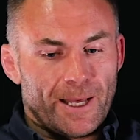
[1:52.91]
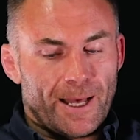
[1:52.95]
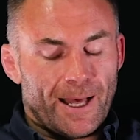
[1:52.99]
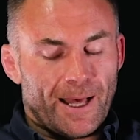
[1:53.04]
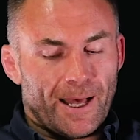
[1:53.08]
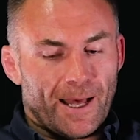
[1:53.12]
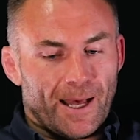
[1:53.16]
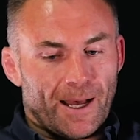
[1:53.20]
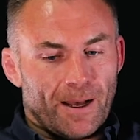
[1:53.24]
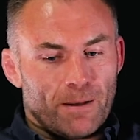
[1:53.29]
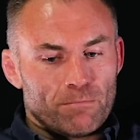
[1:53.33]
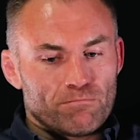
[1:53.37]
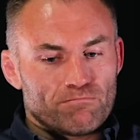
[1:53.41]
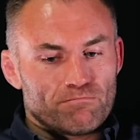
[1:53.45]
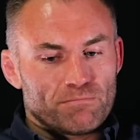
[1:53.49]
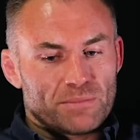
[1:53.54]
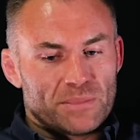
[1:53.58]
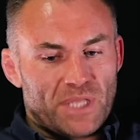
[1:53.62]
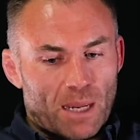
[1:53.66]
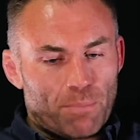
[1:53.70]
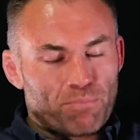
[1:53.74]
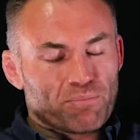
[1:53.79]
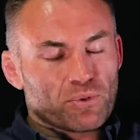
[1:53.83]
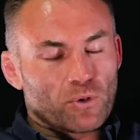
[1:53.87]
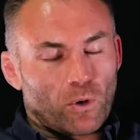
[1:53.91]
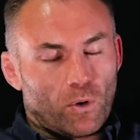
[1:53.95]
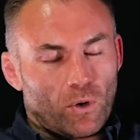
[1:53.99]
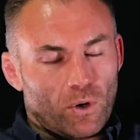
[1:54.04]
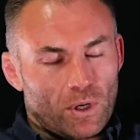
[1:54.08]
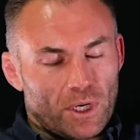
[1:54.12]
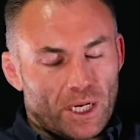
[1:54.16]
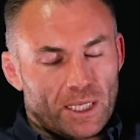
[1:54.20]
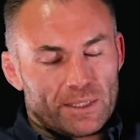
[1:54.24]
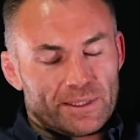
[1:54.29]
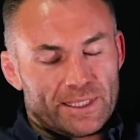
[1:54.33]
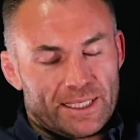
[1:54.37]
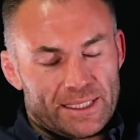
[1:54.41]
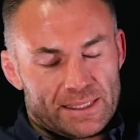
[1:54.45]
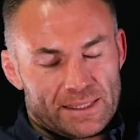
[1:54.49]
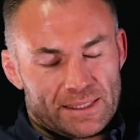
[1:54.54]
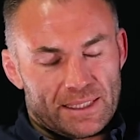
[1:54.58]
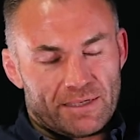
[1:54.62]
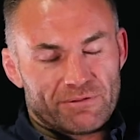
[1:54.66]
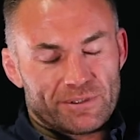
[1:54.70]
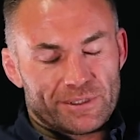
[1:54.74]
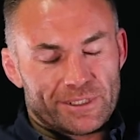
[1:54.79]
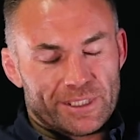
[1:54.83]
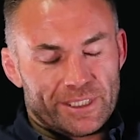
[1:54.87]
That broke on day
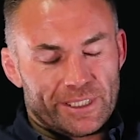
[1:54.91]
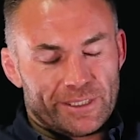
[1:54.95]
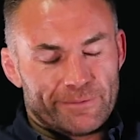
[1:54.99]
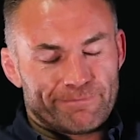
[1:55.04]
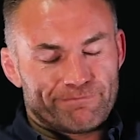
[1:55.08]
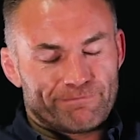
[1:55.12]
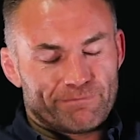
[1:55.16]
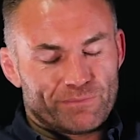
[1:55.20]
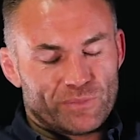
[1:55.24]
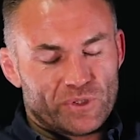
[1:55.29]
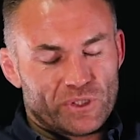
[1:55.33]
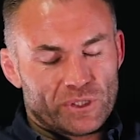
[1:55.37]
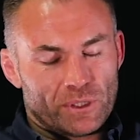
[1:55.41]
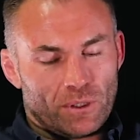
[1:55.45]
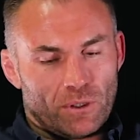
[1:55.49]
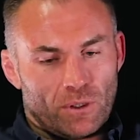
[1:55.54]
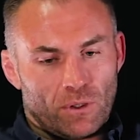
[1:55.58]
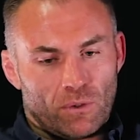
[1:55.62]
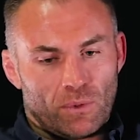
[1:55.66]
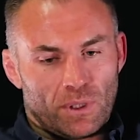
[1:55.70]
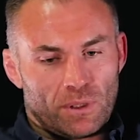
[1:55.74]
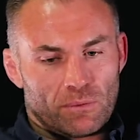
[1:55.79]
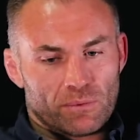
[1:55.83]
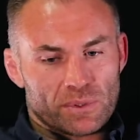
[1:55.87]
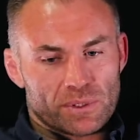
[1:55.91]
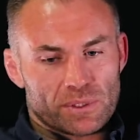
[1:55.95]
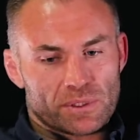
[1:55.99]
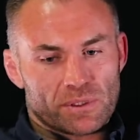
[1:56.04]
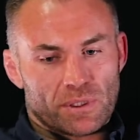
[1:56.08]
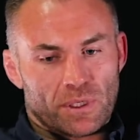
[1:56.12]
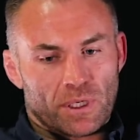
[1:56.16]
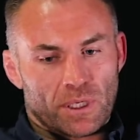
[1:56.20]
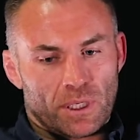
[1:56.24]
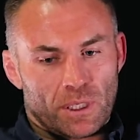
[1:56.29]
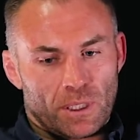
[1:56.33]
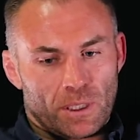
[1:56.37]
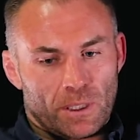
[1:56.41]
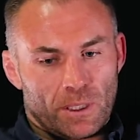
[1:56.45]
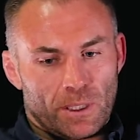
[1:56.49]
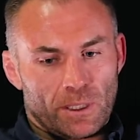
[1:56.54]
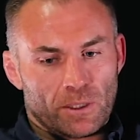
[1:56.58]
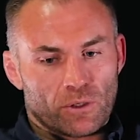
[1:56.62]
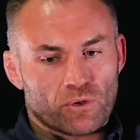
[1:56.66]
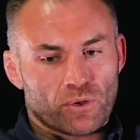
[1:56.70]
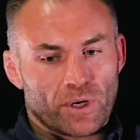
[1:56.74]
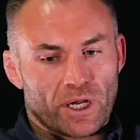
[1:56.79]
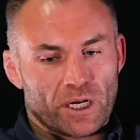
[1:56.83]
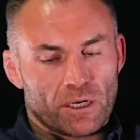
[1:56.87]
17. So what was an
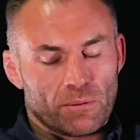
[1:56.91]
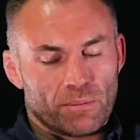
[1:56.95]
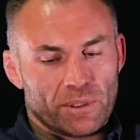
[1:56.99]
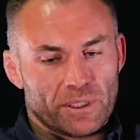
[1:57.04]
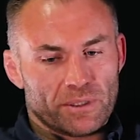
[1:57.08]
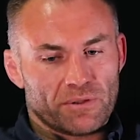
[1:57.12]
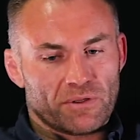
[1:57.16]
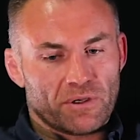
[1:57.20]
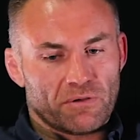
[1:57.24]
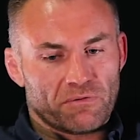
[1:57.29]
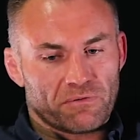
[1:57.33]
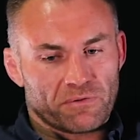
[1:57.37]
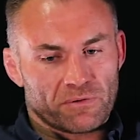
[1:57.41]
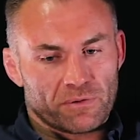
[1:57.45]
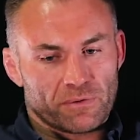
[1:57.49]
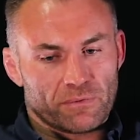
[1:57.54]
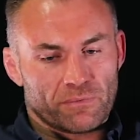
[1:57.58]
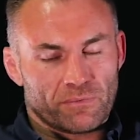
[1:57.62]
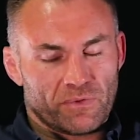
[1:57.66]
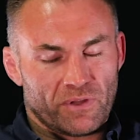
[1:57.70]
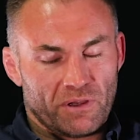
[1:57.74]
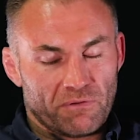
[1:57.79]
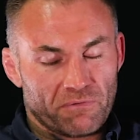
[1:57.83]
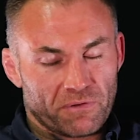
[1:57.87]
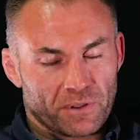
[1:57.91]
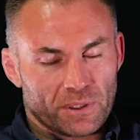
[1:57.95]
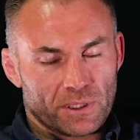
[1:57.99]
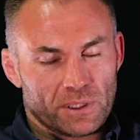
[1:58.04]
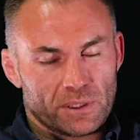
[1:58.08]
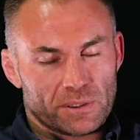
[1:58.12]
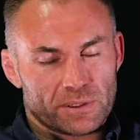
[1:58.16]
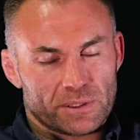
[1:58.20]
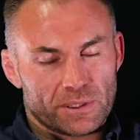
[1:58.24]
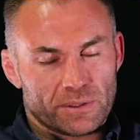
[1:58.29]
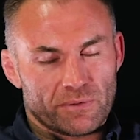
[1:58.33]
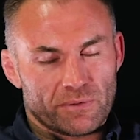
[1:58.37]
incredibly difficult